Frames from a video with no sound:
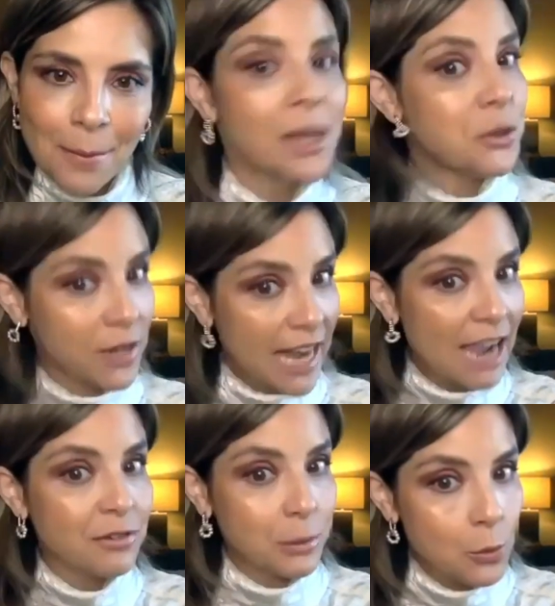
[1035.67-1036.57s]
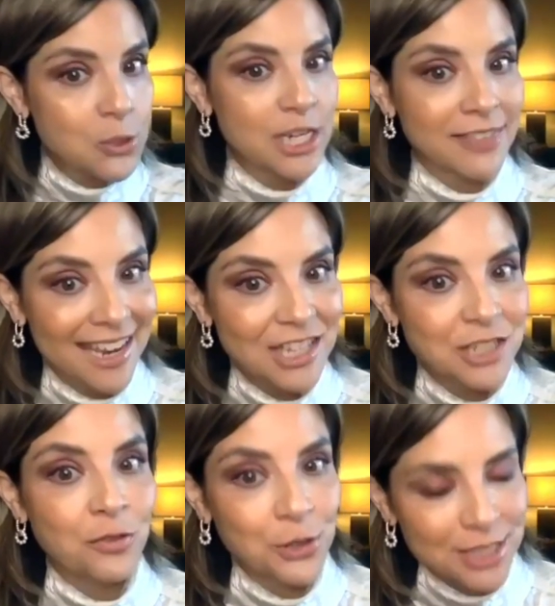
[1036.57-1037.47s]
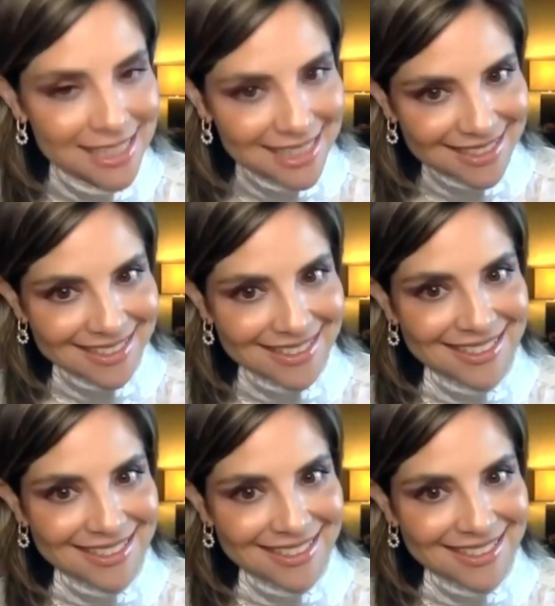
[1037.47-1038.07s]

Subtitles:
but you can have an abortion at the age of 13.